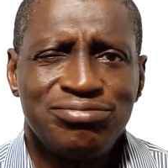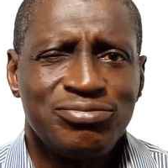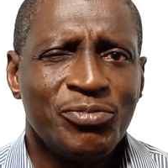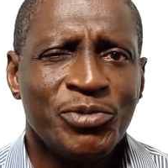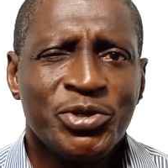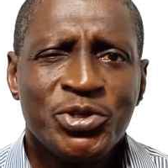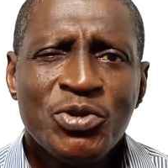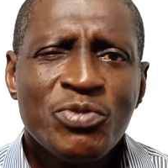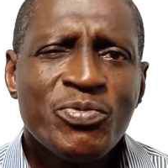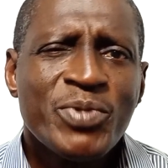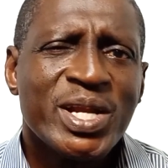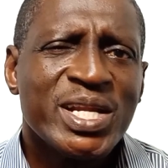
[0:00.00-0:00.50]

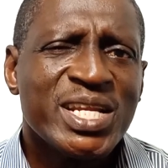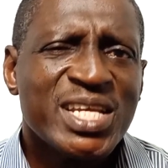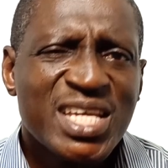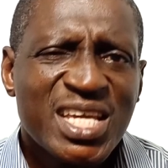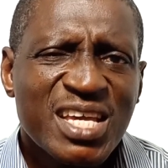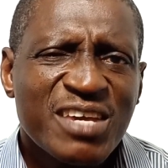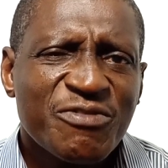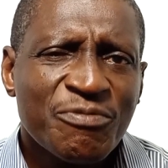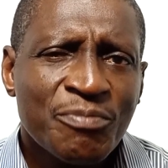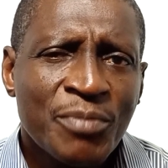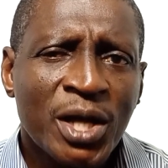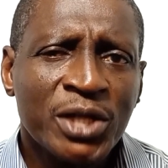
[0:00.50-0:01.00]
we don't really
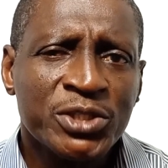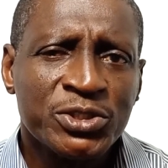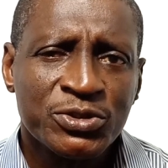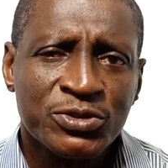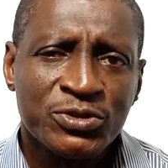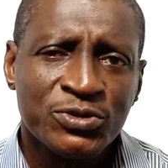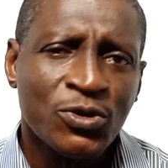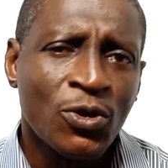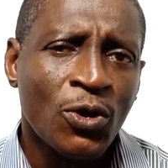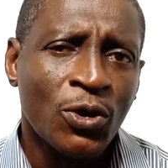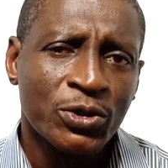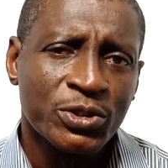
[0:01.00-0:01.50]
give much
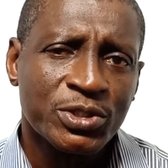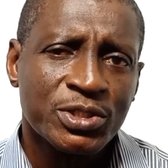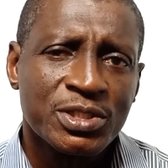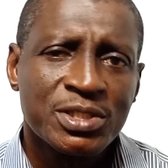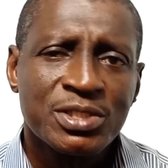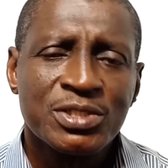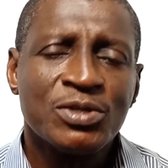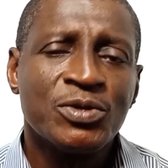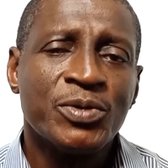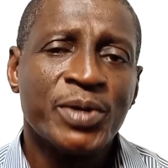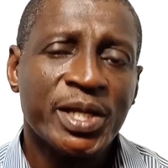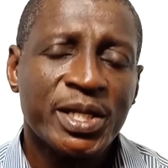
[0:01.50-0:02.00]
thought
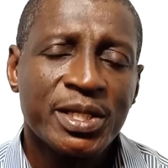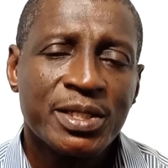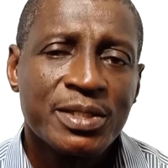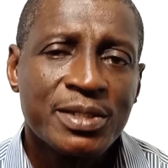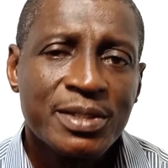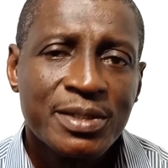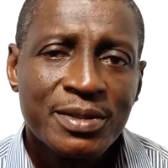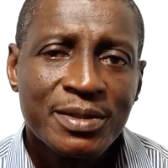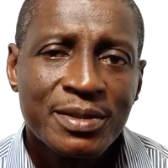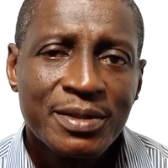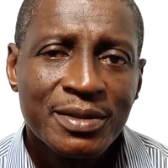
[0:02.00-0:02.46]
to it.